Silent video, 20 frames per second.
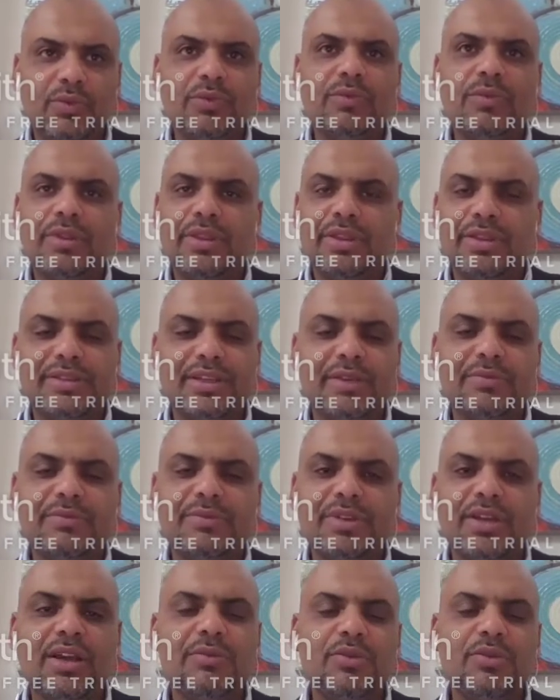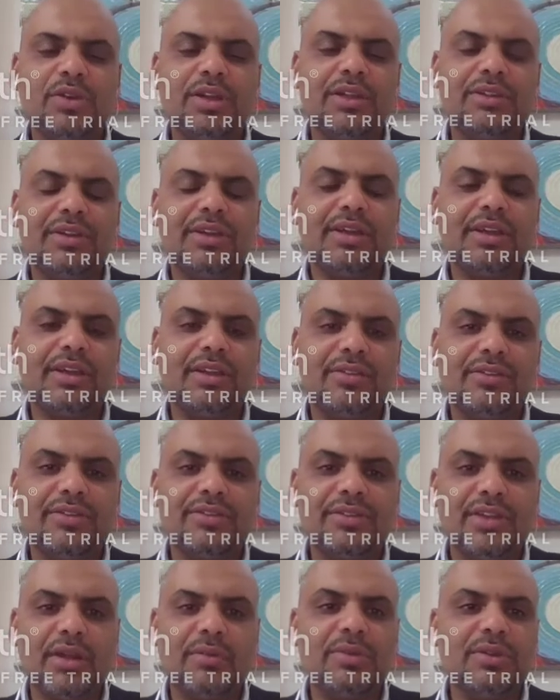with the same time you can take another
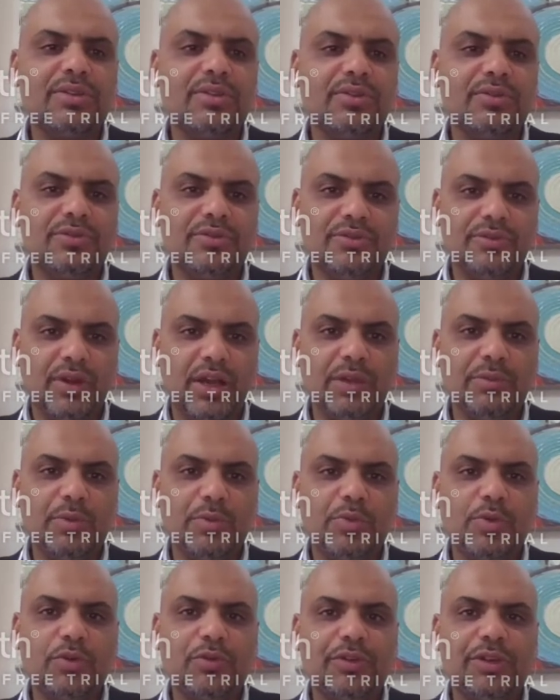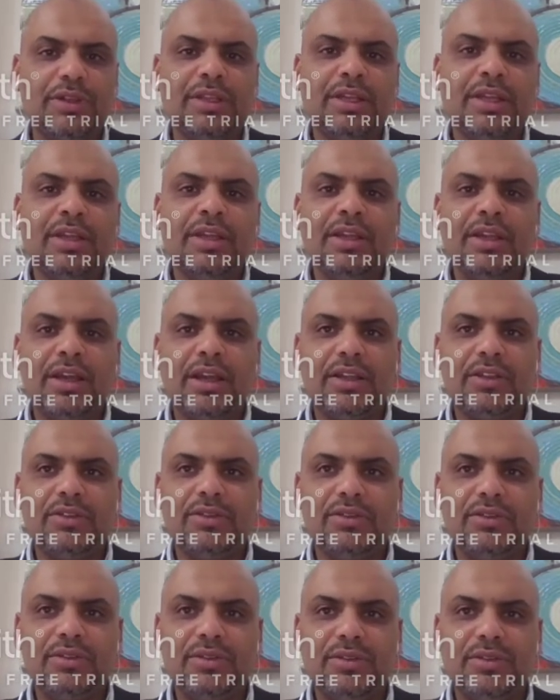tablet of ibuprofen,
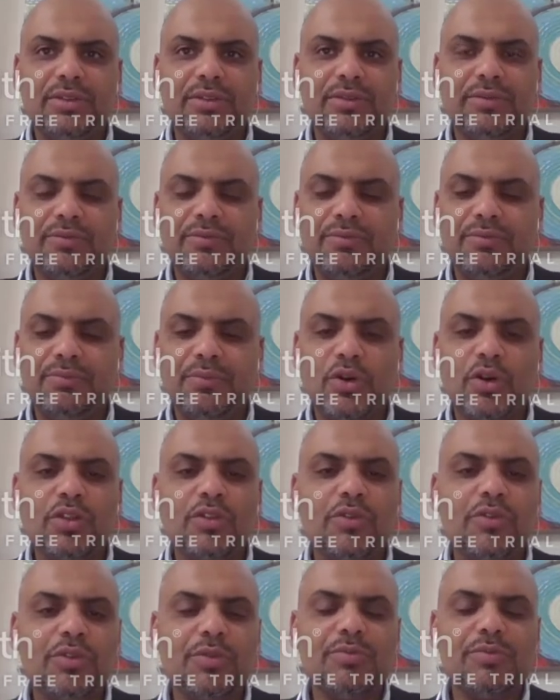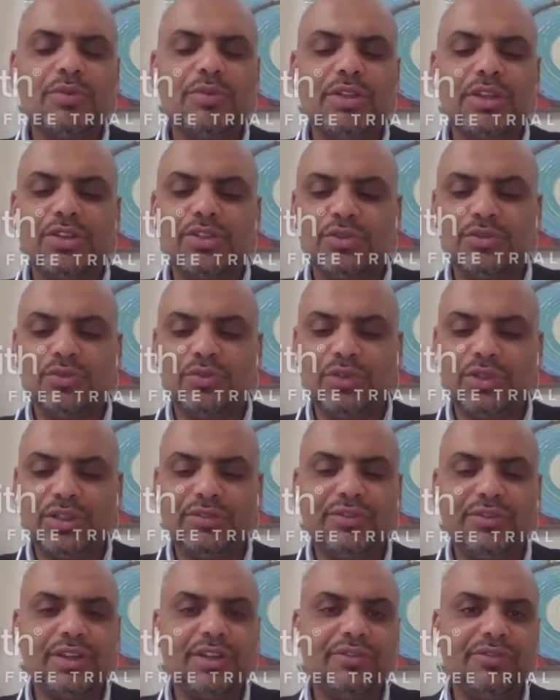and both of them, they should
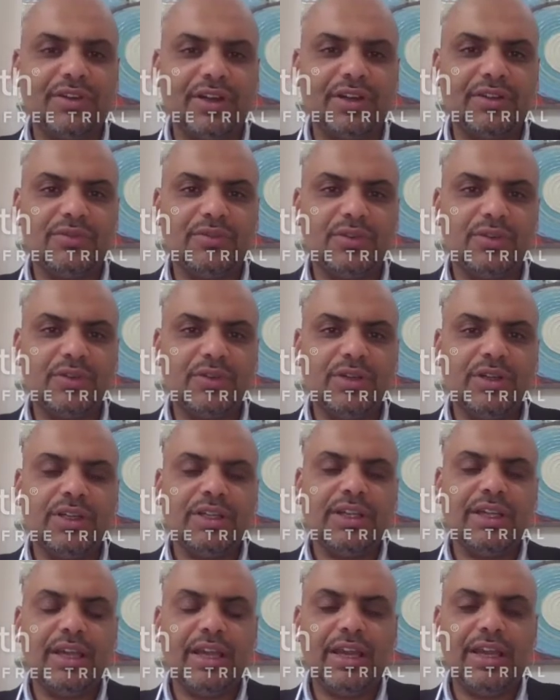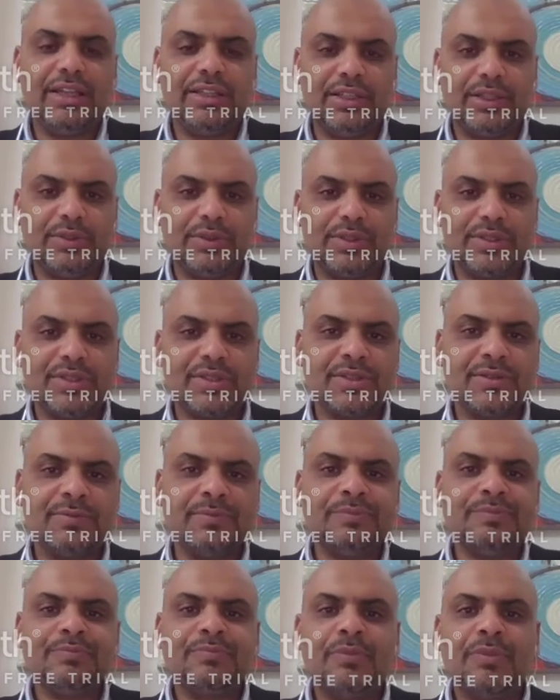work very fine for 8 hours.
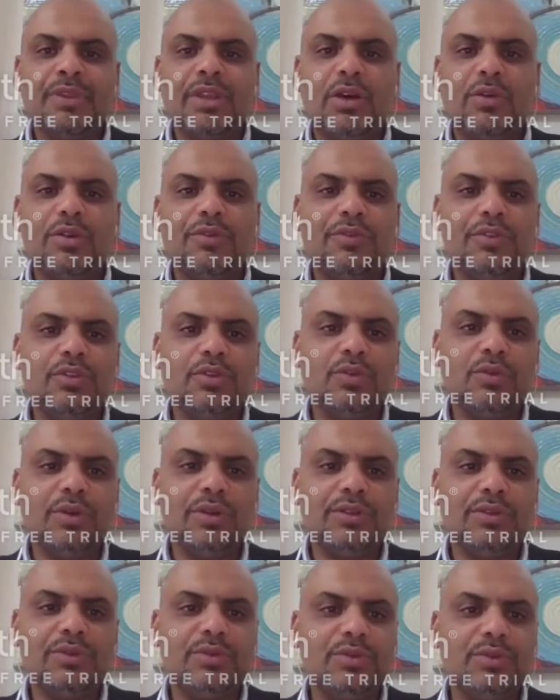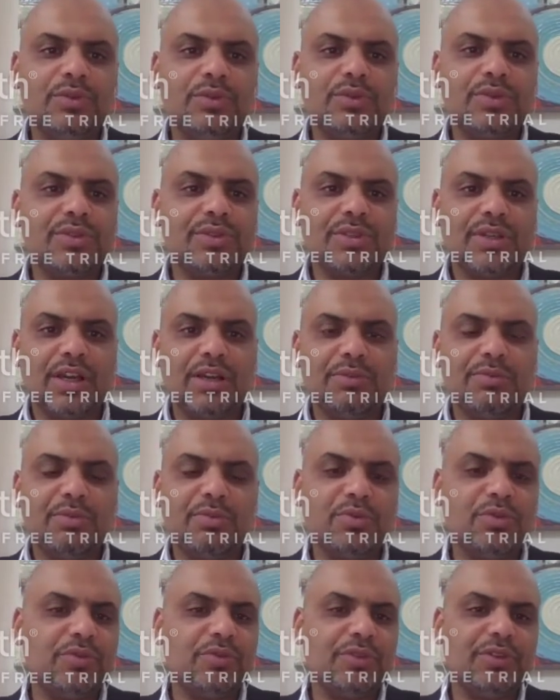Now, if you don't want to use
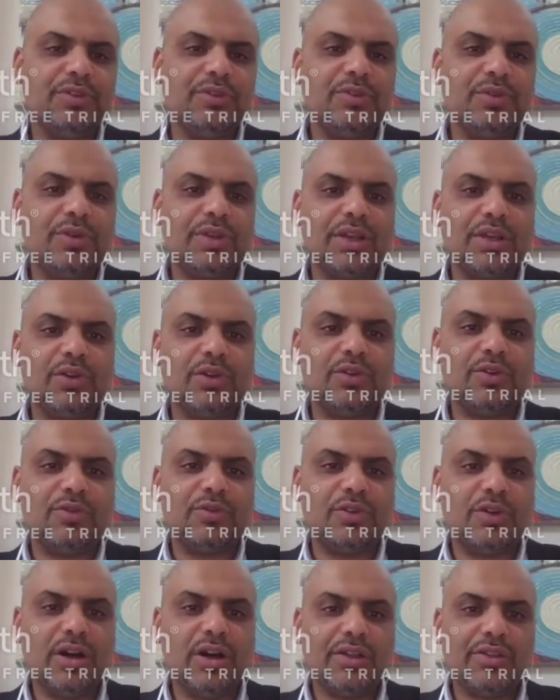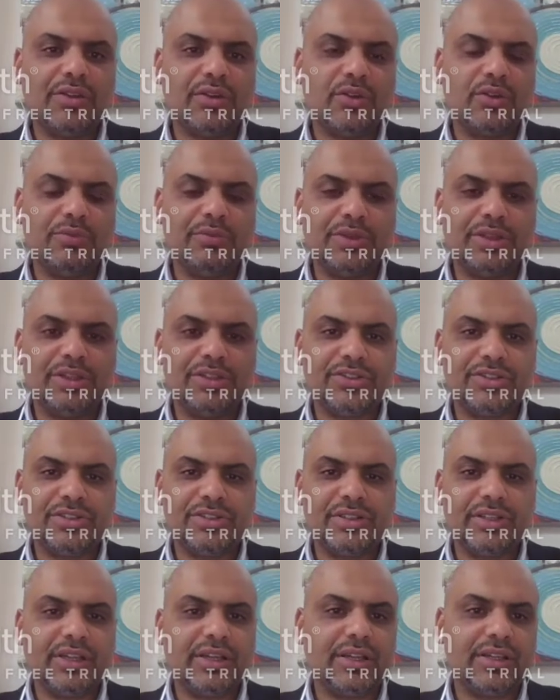ibuprofen, you can go for other
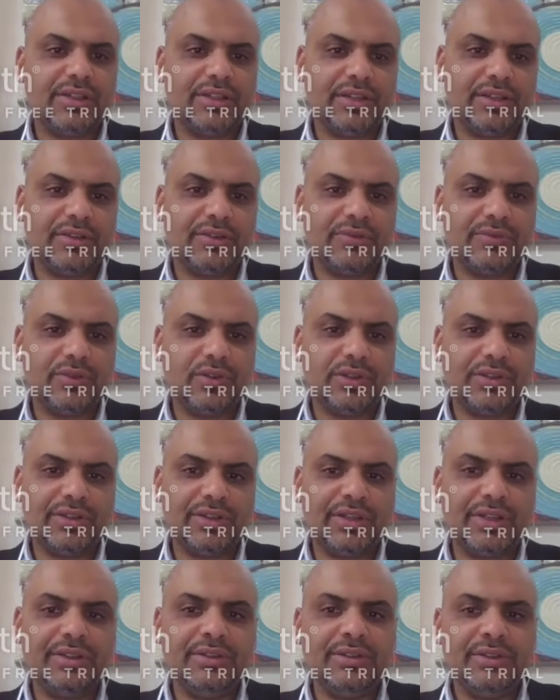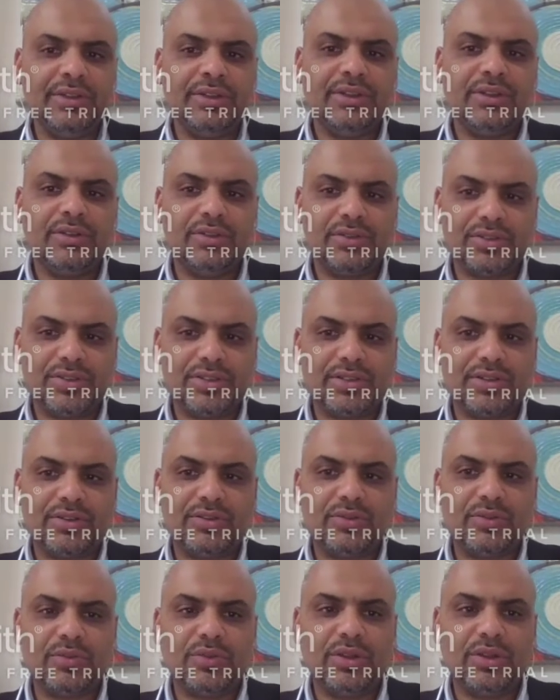combination like Voltaren, which is
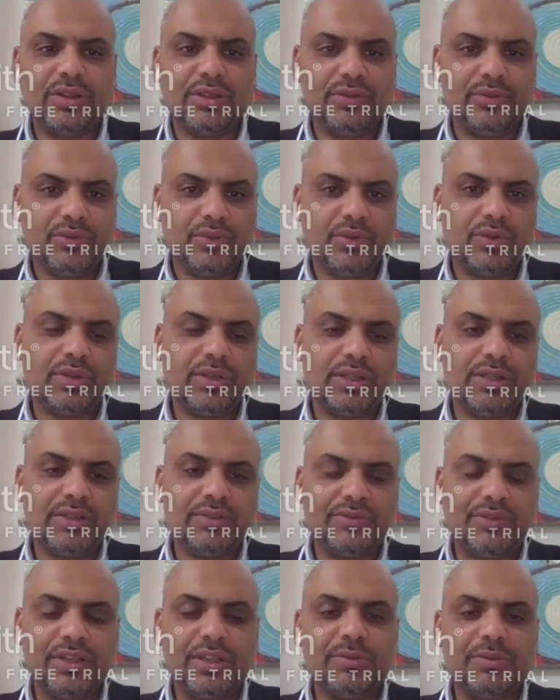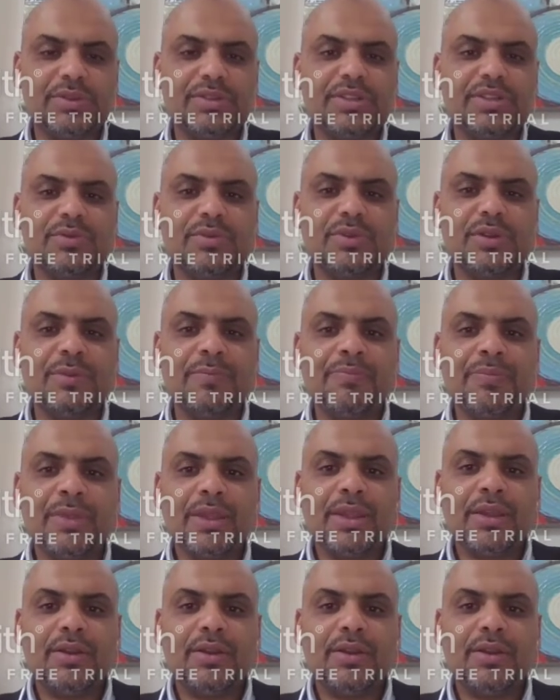well-known and famous as well.